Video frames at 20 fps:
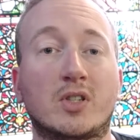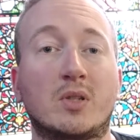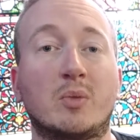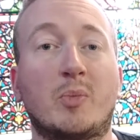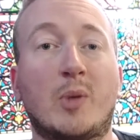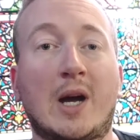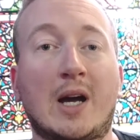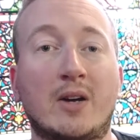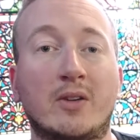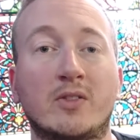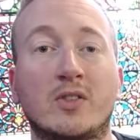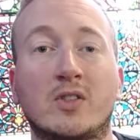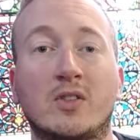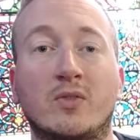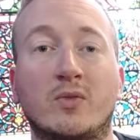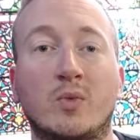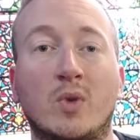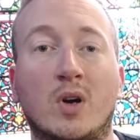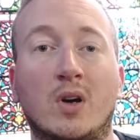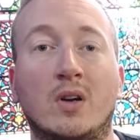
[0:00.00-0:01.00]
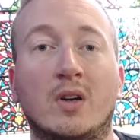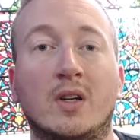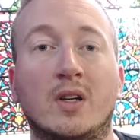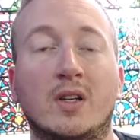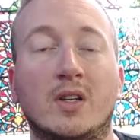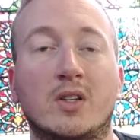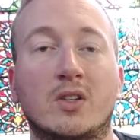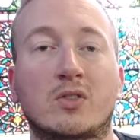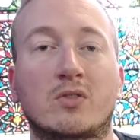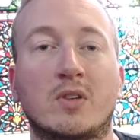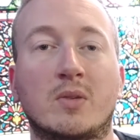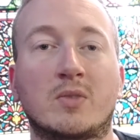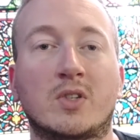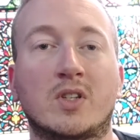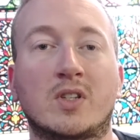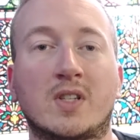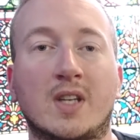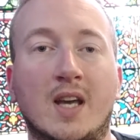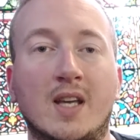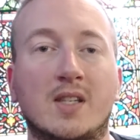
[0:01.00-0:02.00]
the bounds of what Scripture
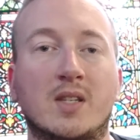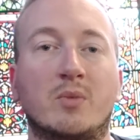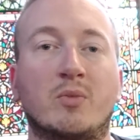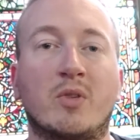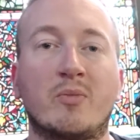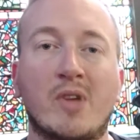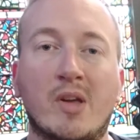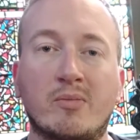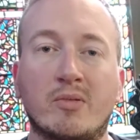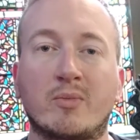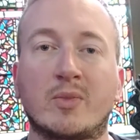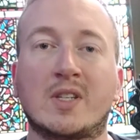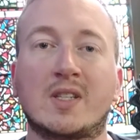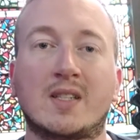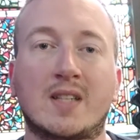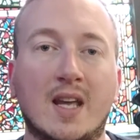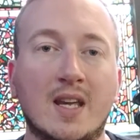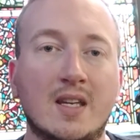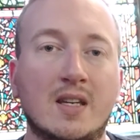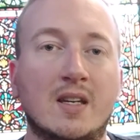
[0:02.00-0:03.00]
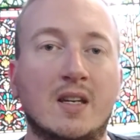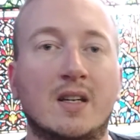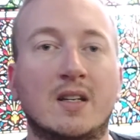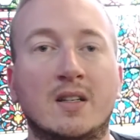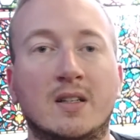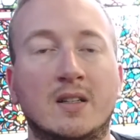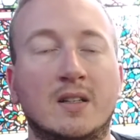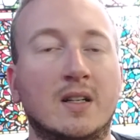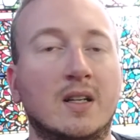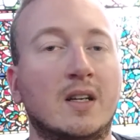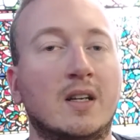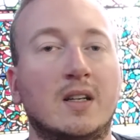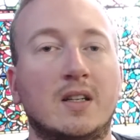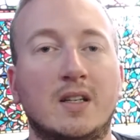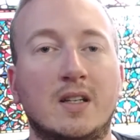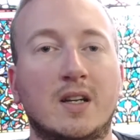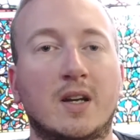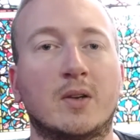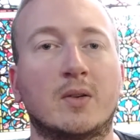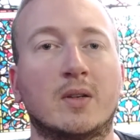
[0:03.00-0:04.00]
says, and we may be mistaken, and,
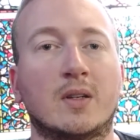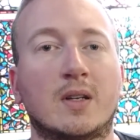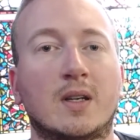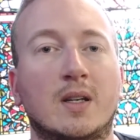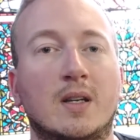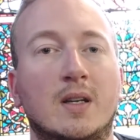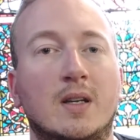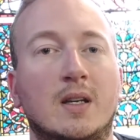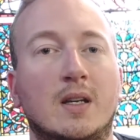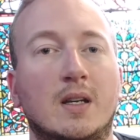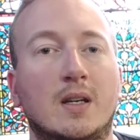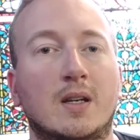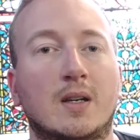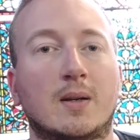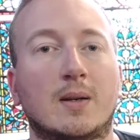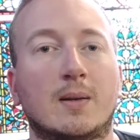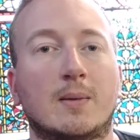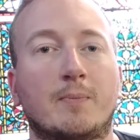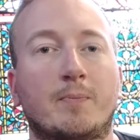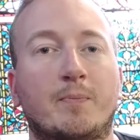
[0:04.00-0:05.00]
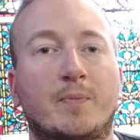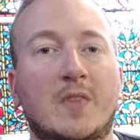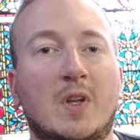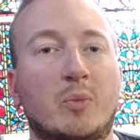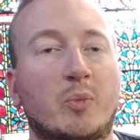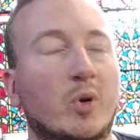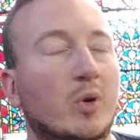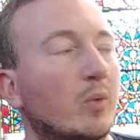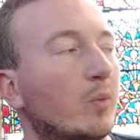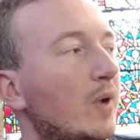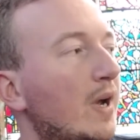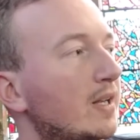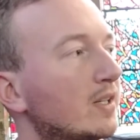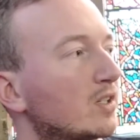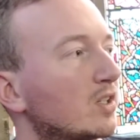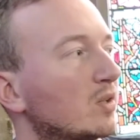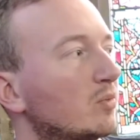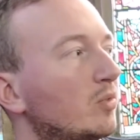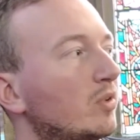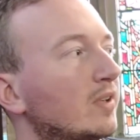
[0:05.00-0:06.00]
you know. But when
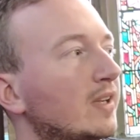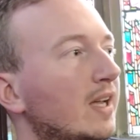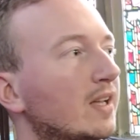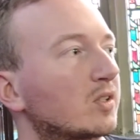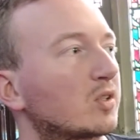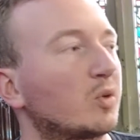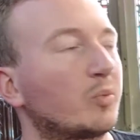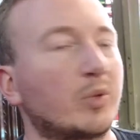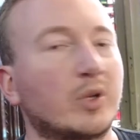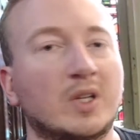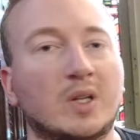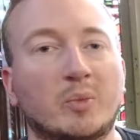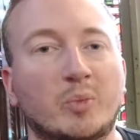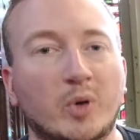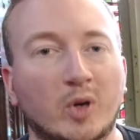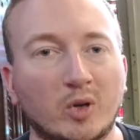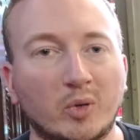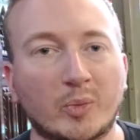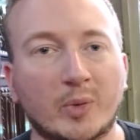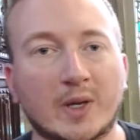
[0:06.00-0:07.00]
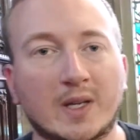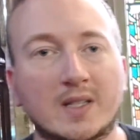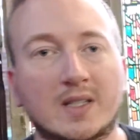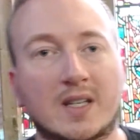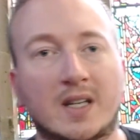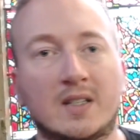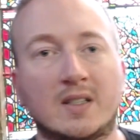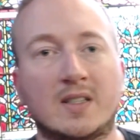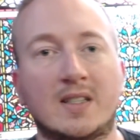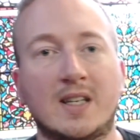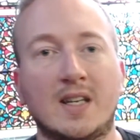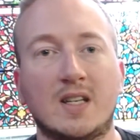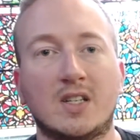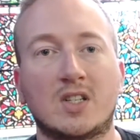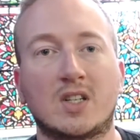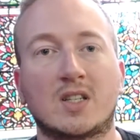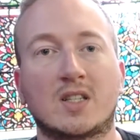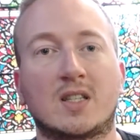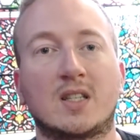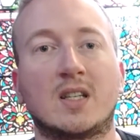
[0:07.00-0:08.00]
someone gets up in the pulpit and
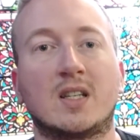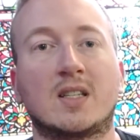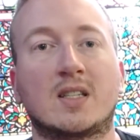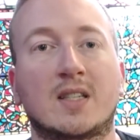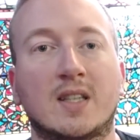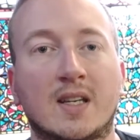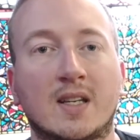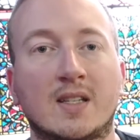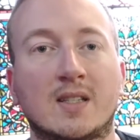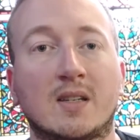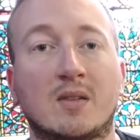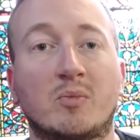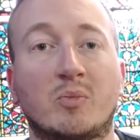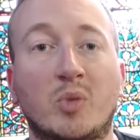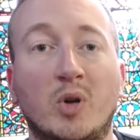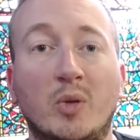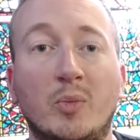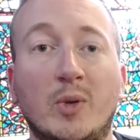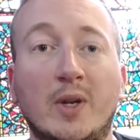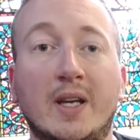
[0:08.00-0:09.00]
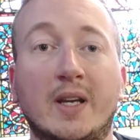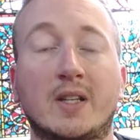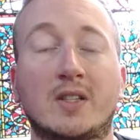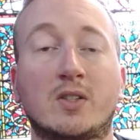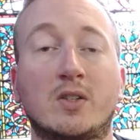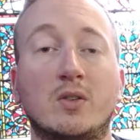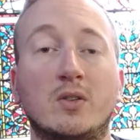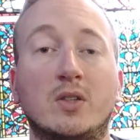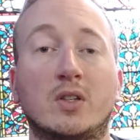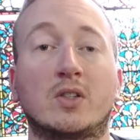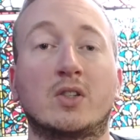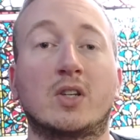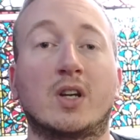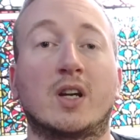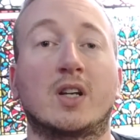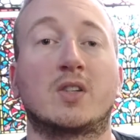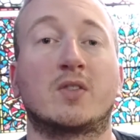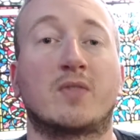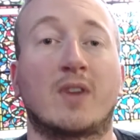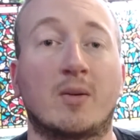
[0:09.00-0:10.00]
teaches these things in public to the
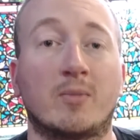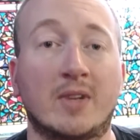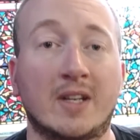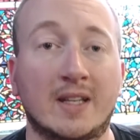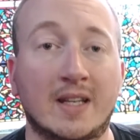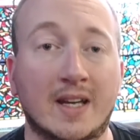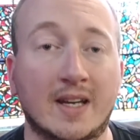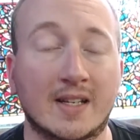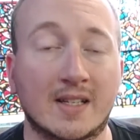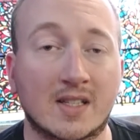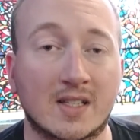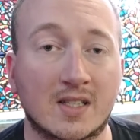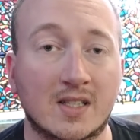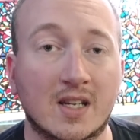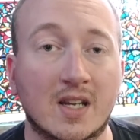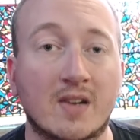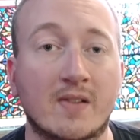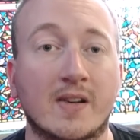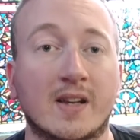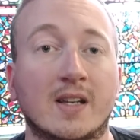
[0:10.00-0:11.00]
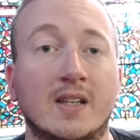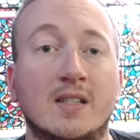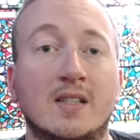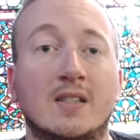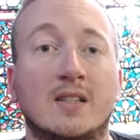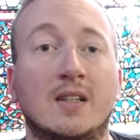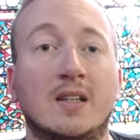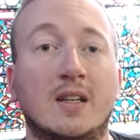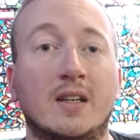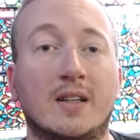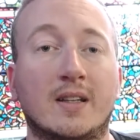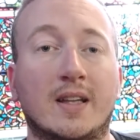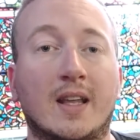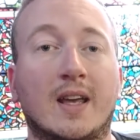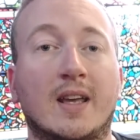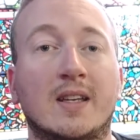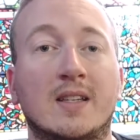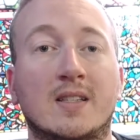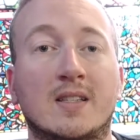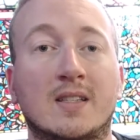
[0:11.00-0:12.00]
church family, that is serious.
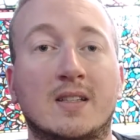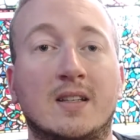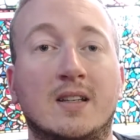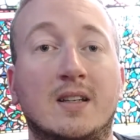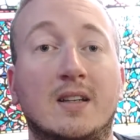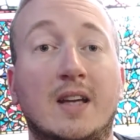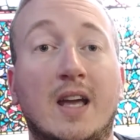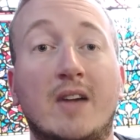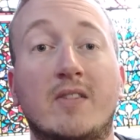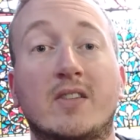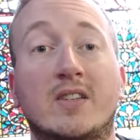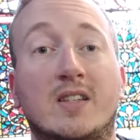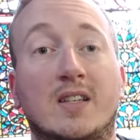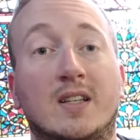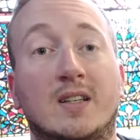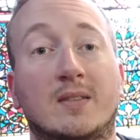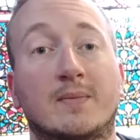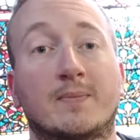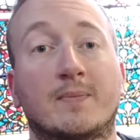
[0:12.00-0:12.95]
That is heresy.